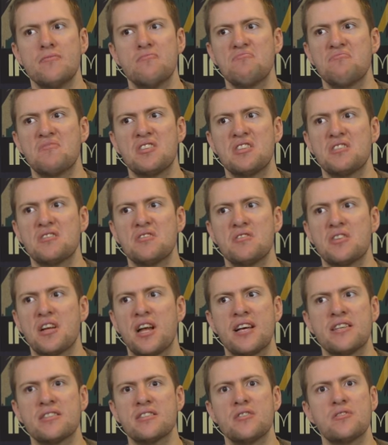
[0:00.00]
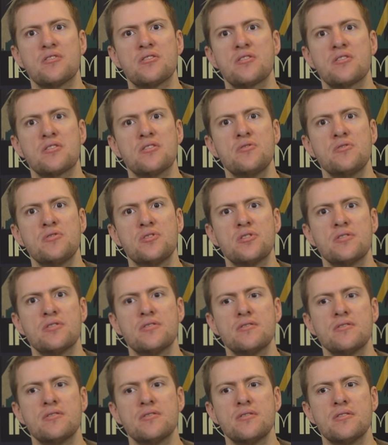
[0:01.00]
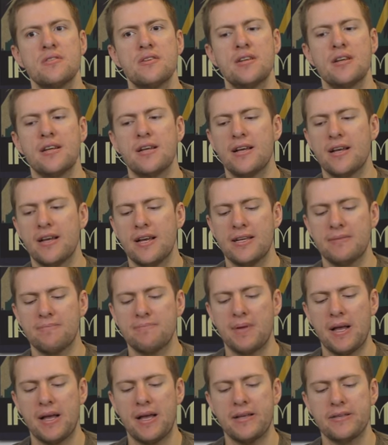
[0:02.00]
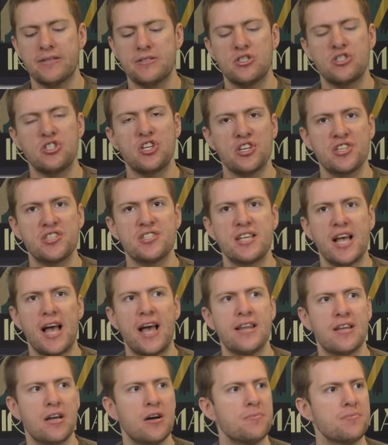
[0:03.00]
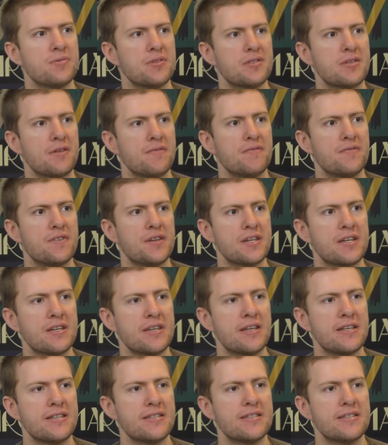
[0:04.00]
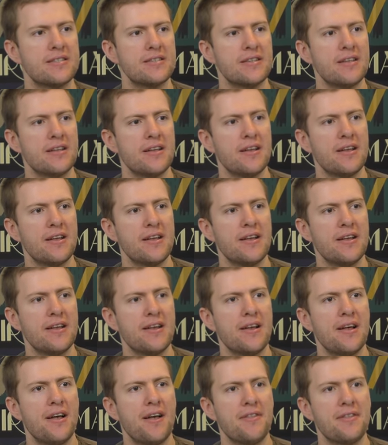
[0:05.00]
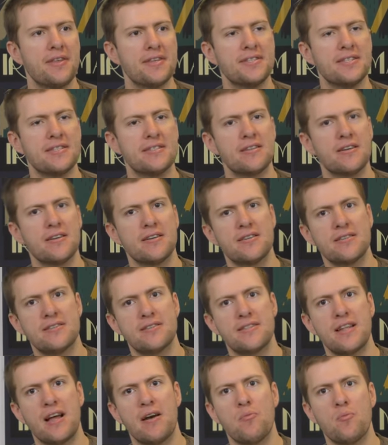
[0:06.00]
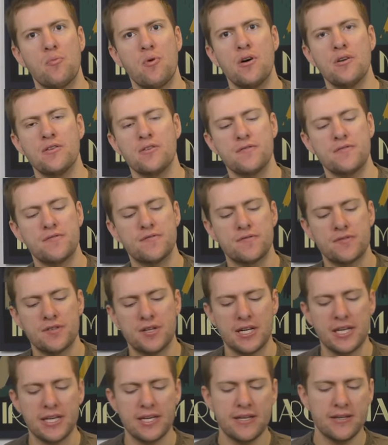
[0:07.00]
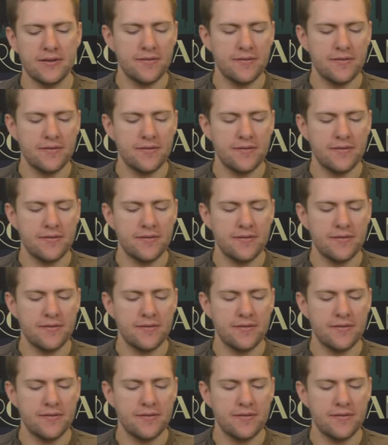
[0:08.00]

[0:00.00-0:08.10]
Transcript: this story has no conclusion. It it's just setting up to something. It's this is like step one of three.